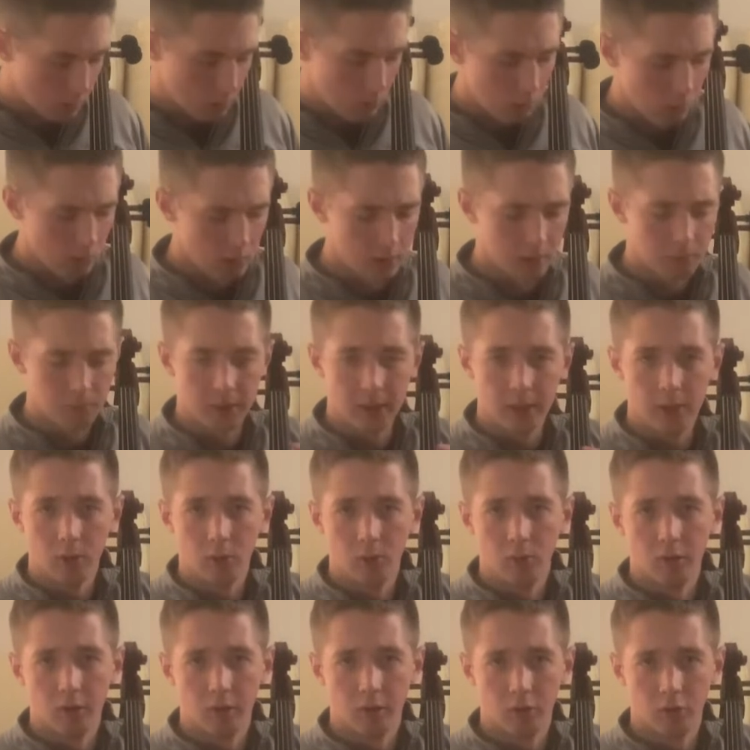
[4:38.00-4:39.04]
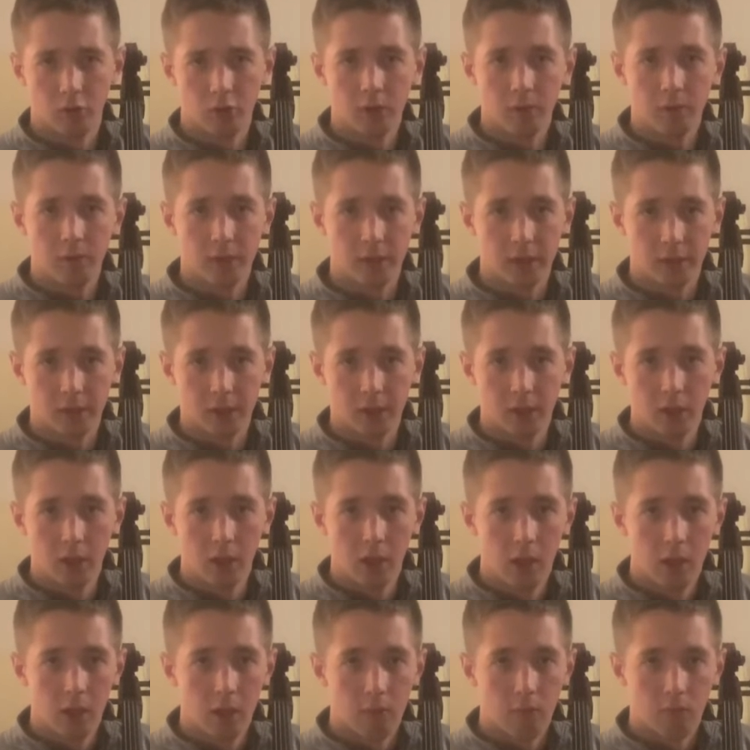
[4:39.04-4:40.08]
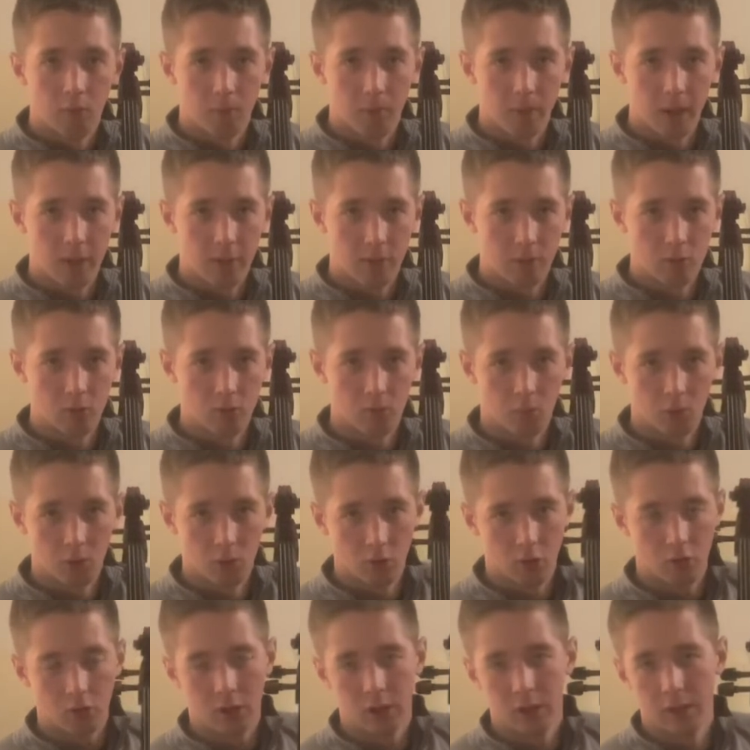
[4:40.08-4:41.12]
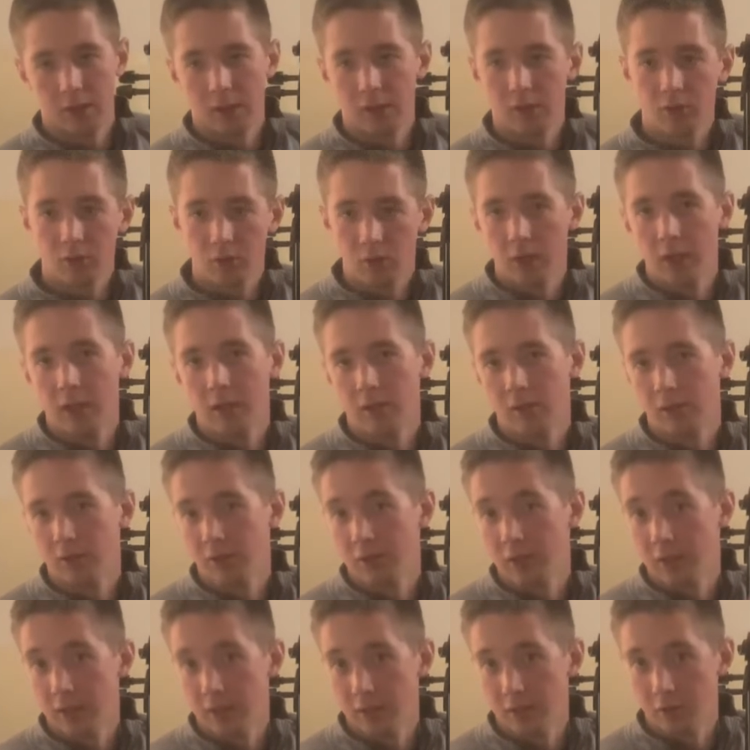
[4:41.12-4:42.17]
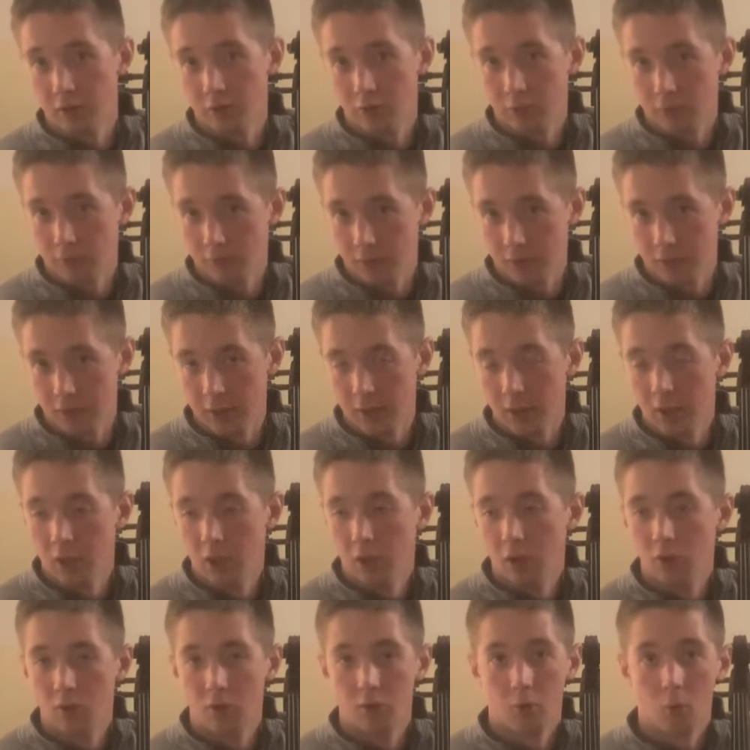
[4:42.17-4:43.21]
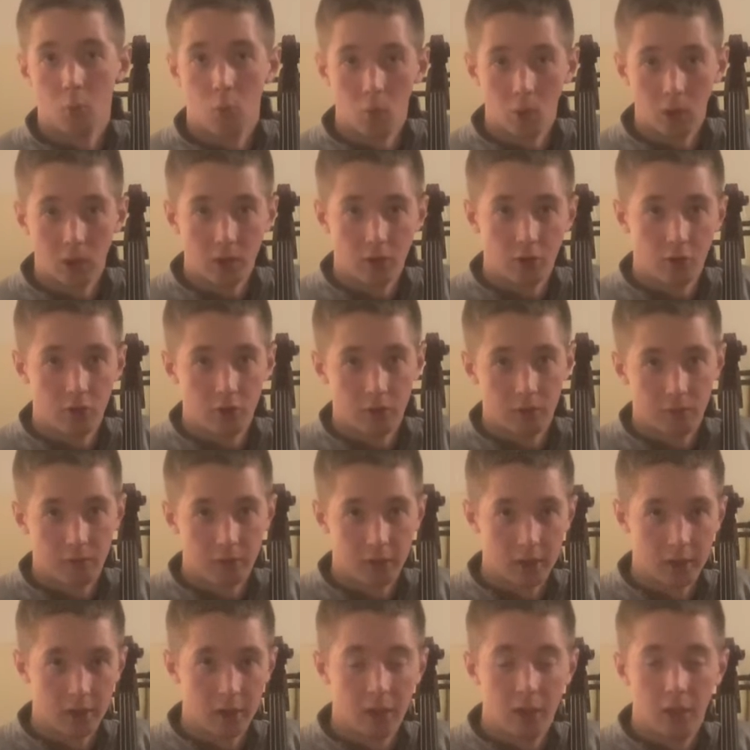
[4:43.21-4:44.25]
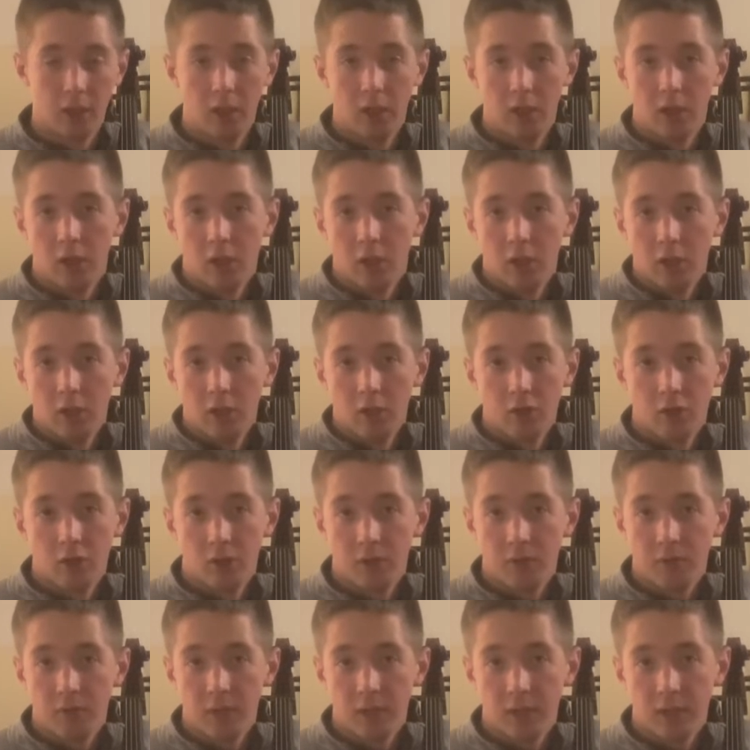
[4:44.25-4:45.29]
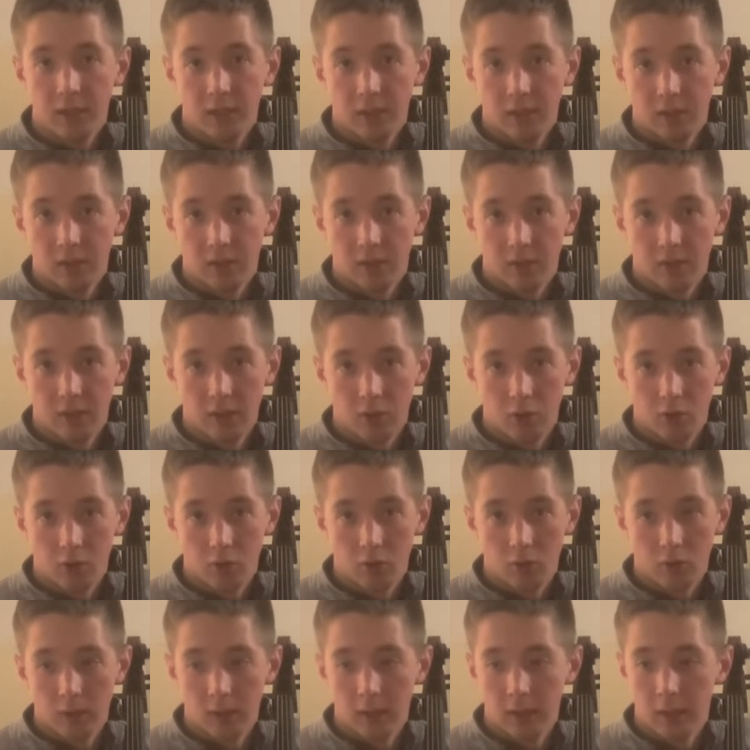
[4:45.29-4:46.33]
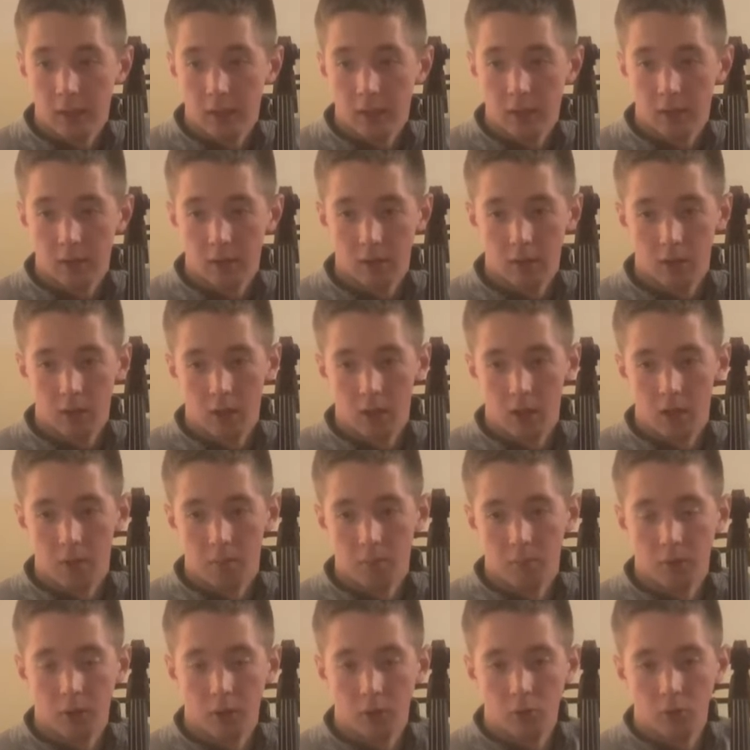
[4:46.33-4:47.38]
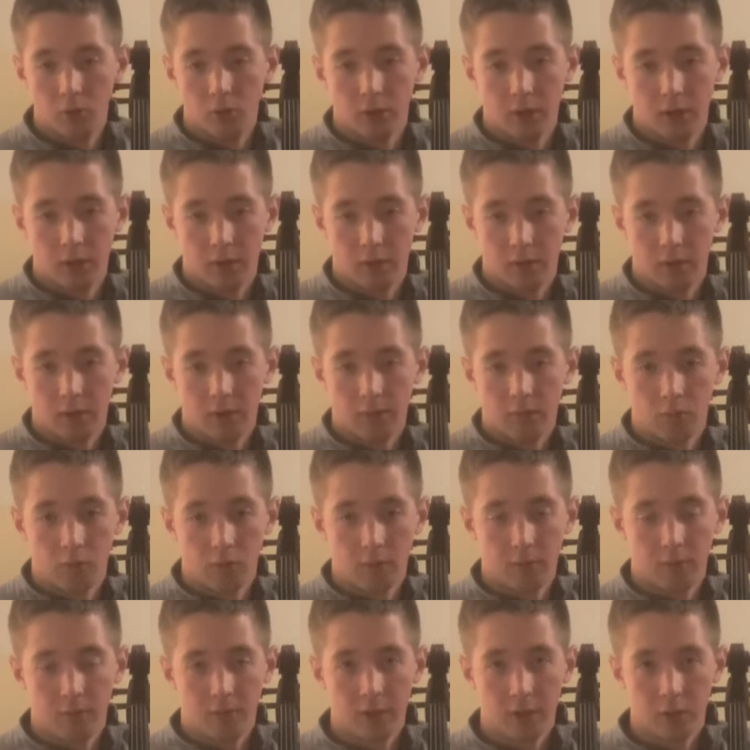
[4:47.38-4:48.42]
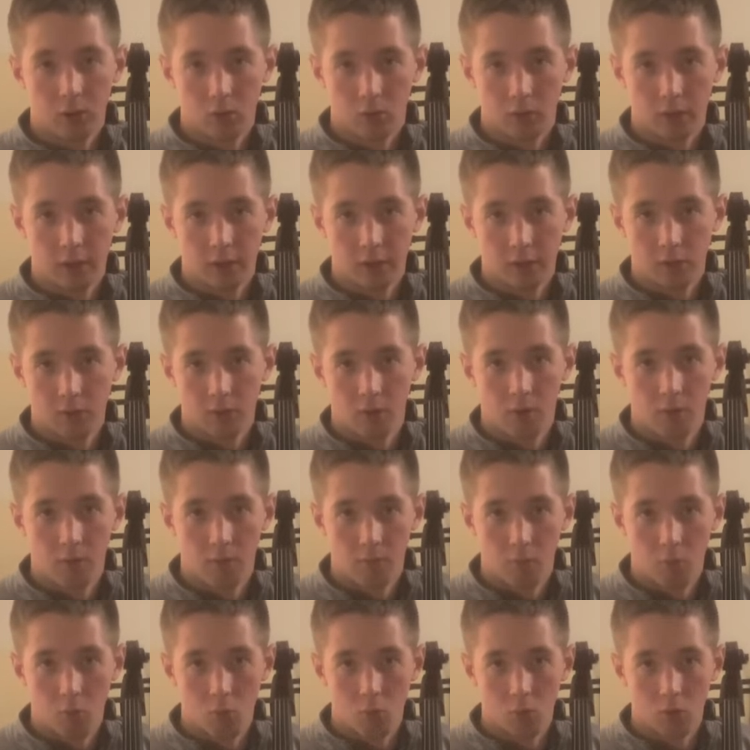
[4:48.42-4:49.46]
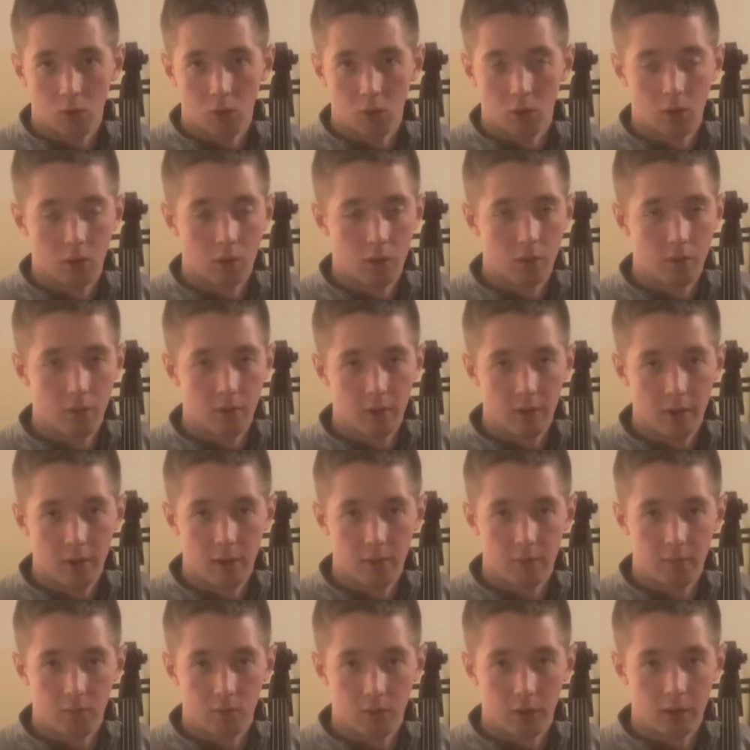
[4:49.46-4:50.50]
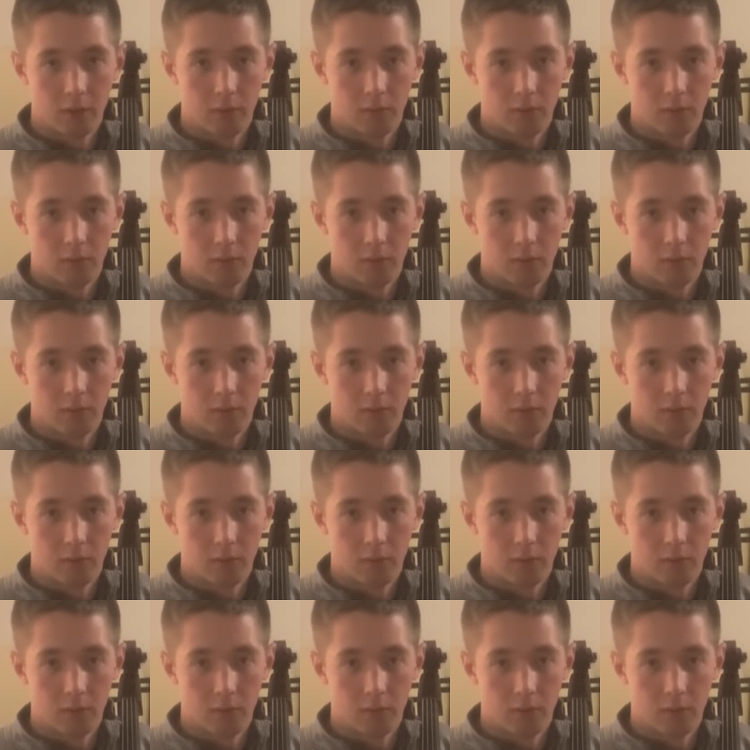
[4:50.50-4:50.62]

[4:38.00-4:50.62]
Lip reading: I'm going to be using shifting for Matthew's March. And let's go ahead and let's get into shifting. So what is shifting? Shifting is essentially using different fingerings for a different